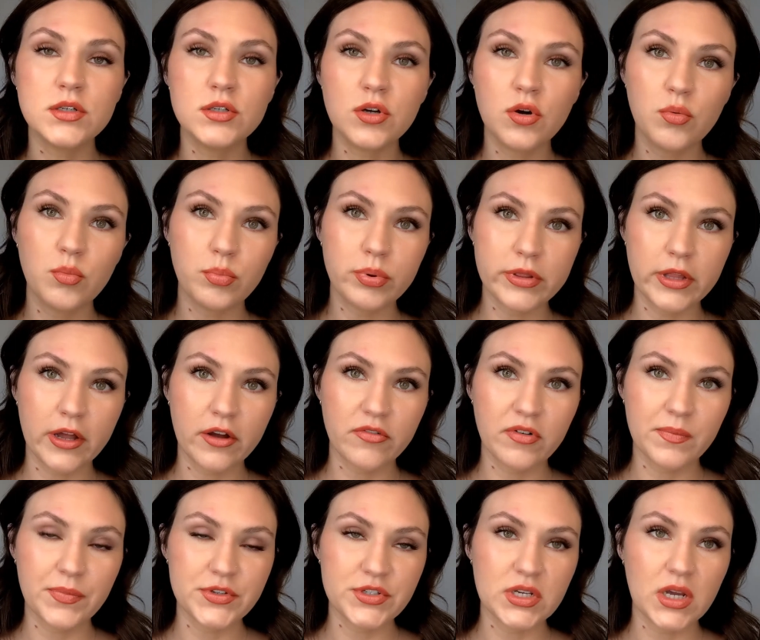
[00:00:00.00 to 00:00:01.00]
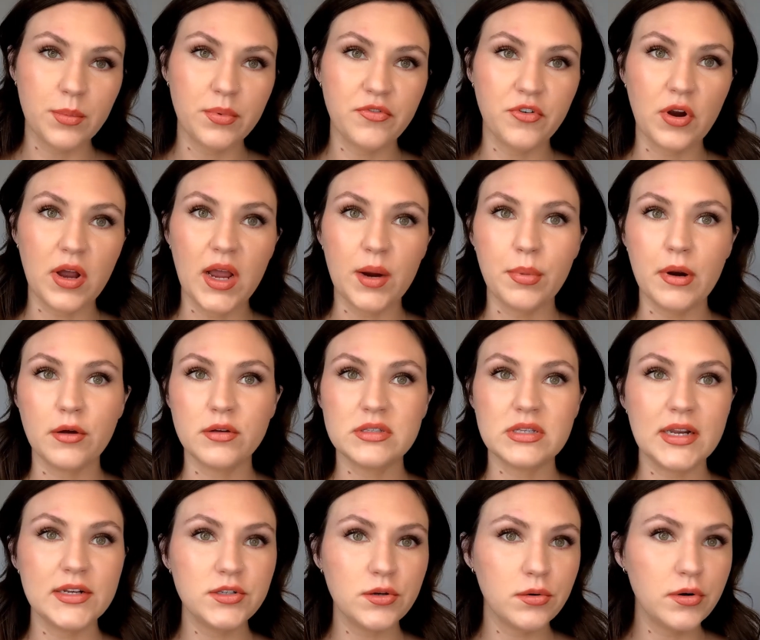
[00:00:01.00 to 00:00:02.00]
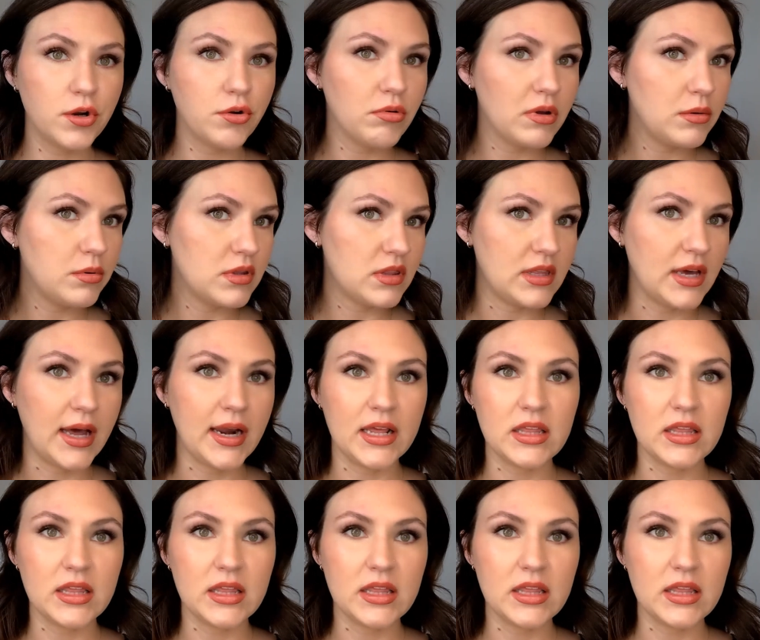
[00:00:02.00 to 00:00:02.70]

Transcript: don't pluck from the top of your eyebrows. And I don't agree with that.